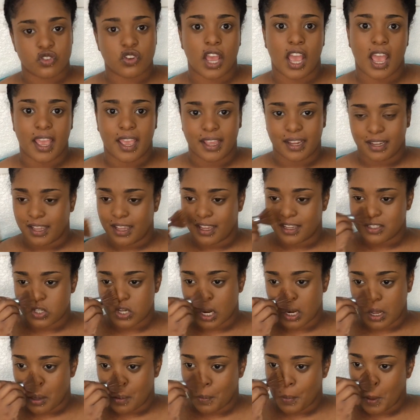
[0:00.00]
try, like, shut
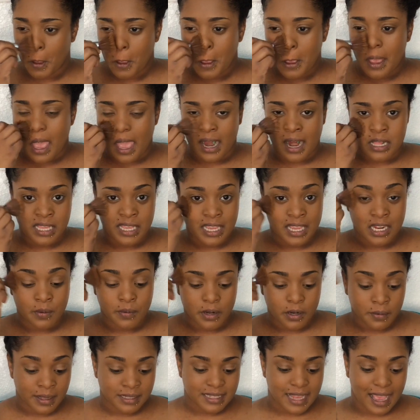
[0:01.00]
up. I don't think anyone
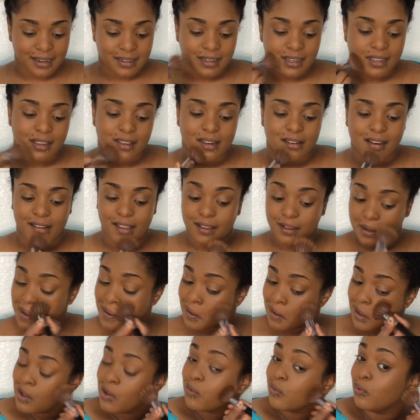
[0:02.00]
who has acne can like
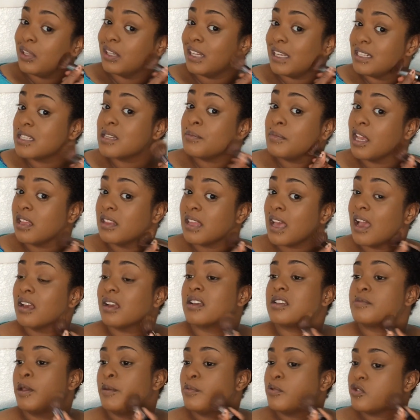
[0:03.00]
relate to me on that,
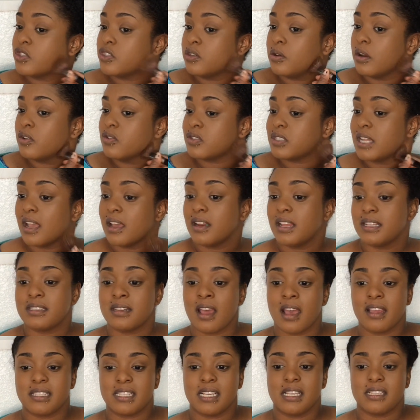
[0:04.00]
because people just don't understand. It's
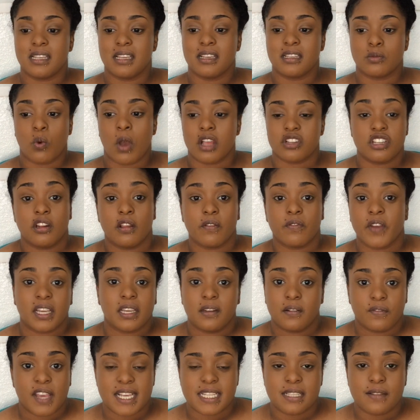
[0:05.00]
not as easy as washing your
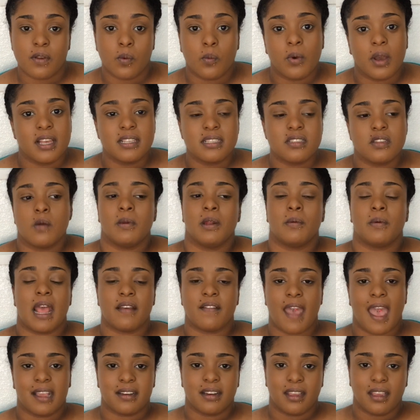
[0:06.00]
fucking face. If it was, nobody would
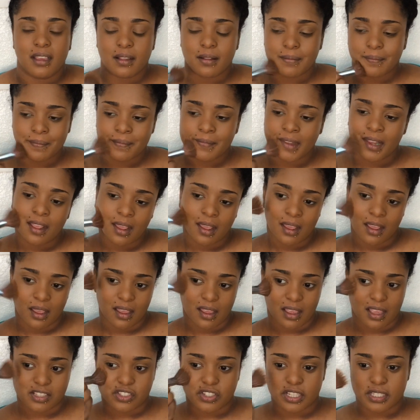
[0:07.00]
have acne.
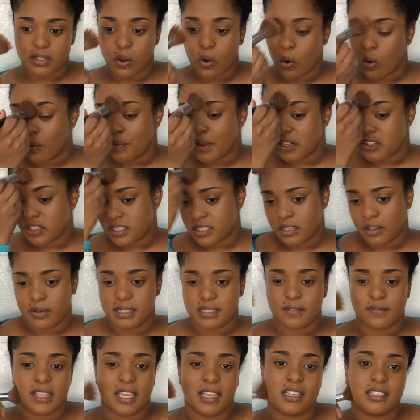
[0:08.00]
It's just a whole bunch of series
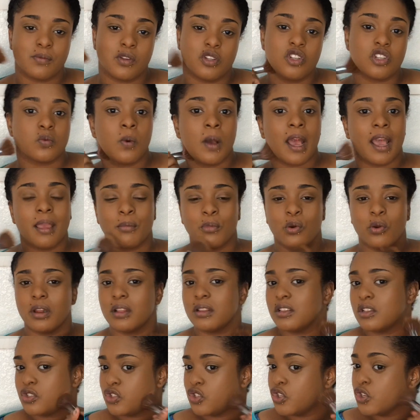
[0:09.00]
of things, which is why I'm going on
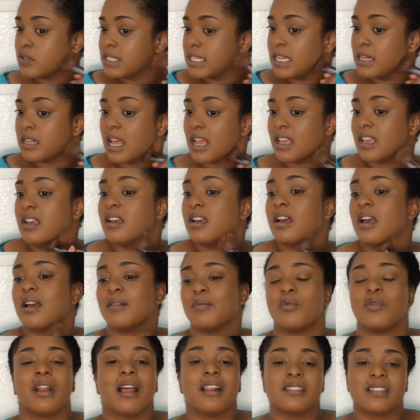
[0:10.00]
this juicing diet.
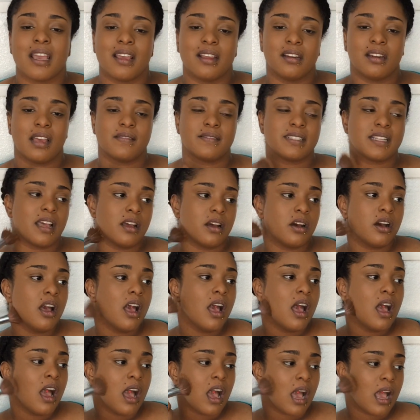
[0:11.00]
Well, not diet, lifestyle.
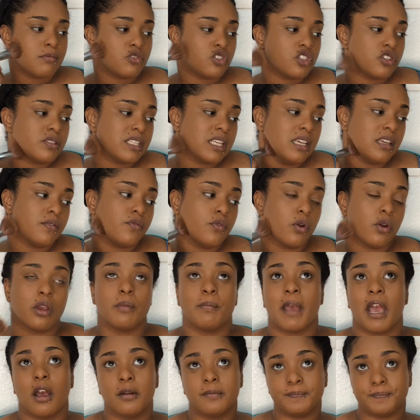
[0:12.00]
I'm juicing for
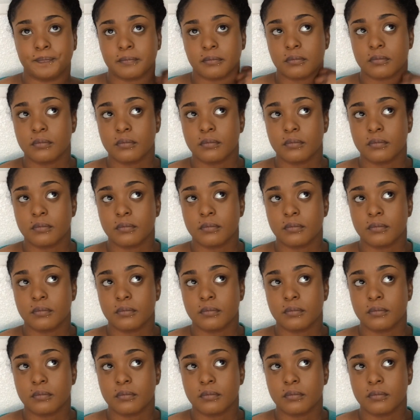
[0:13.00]
about